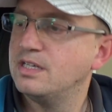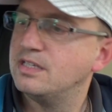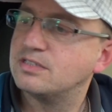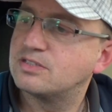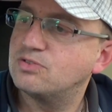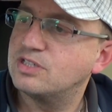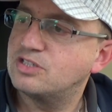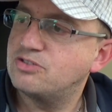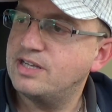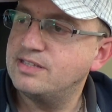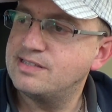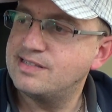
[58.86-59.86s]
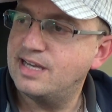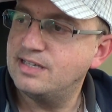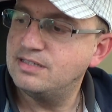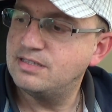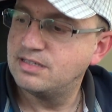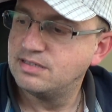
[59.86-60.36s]
it's called a
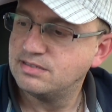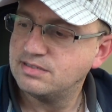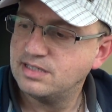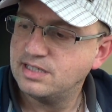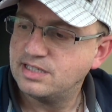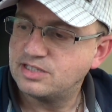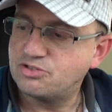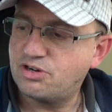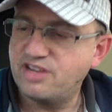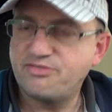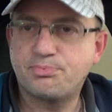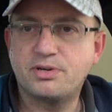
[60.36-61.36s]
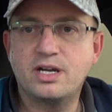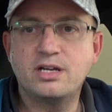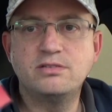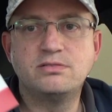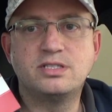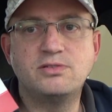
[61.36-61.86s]
Transcend
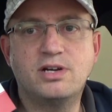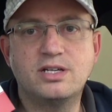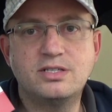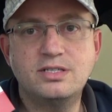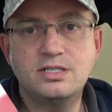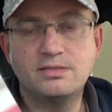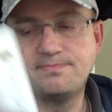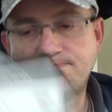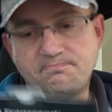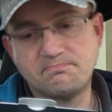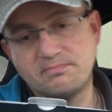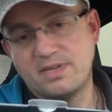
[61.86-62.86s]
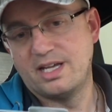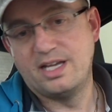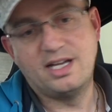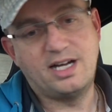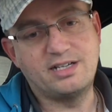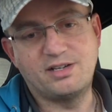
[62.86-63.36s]
DrivePro 200.
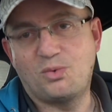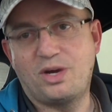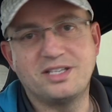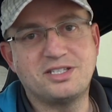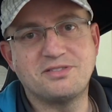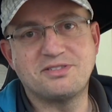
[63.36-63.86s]
I don't know why I chose